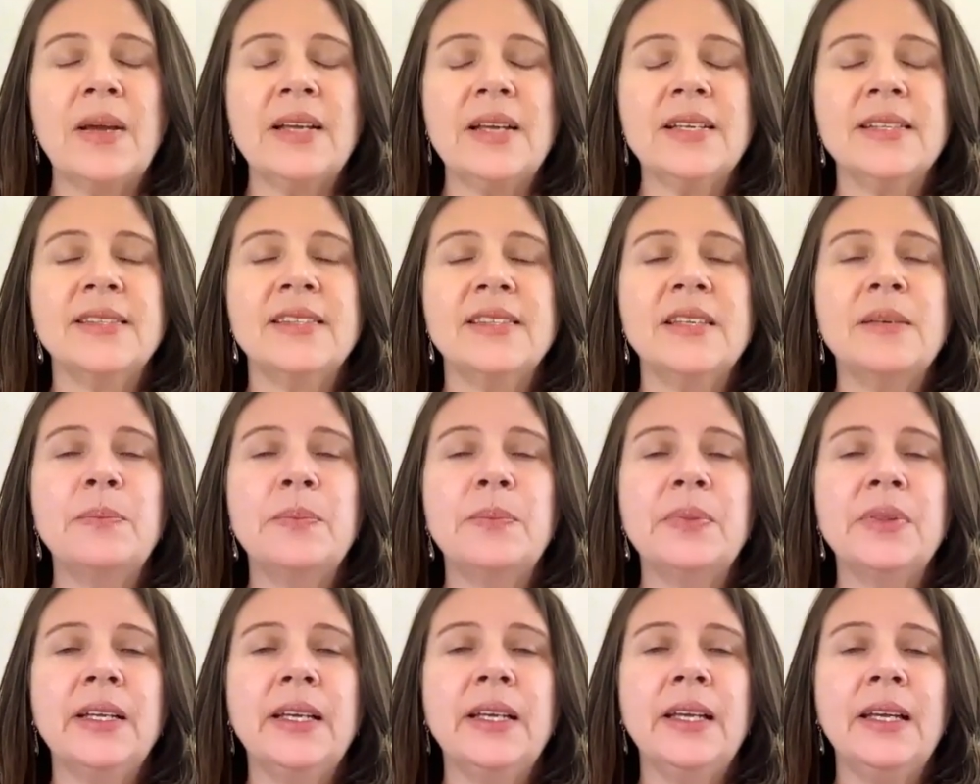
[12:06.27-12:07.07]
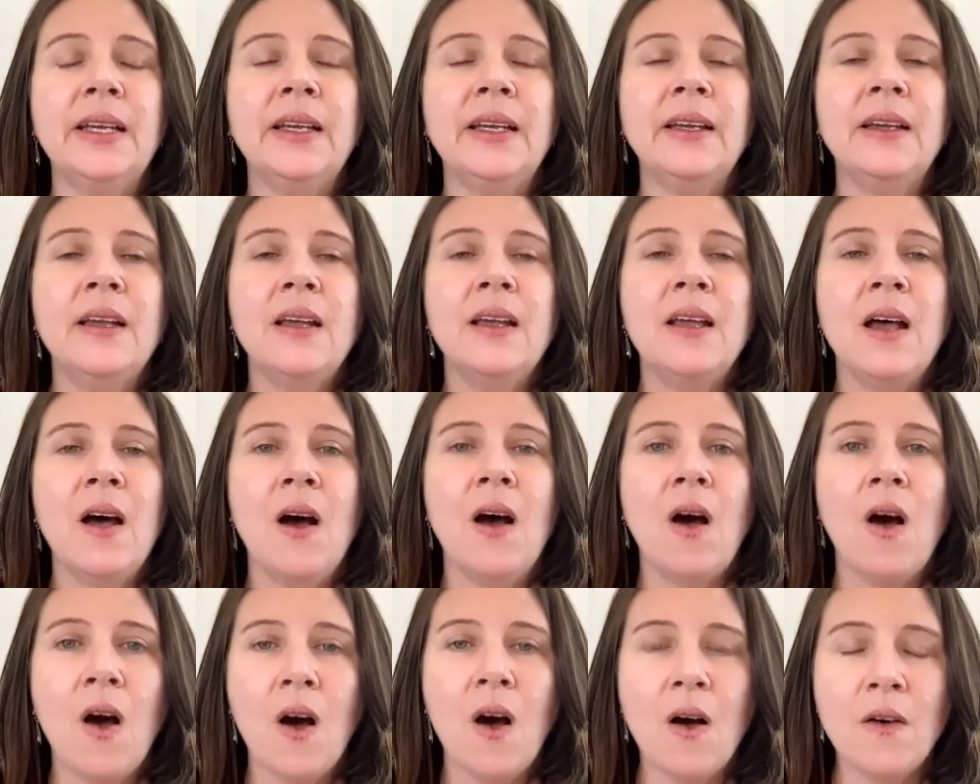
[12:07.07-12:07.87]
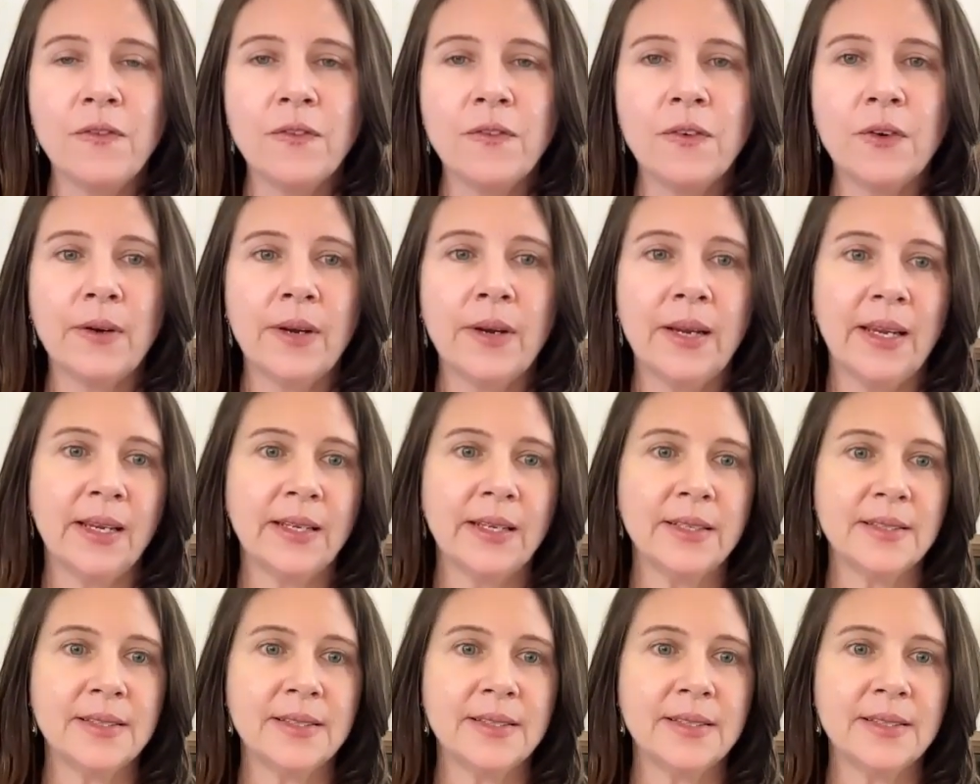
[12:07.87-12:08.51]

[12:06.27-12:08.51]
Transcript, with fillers: by simply offering.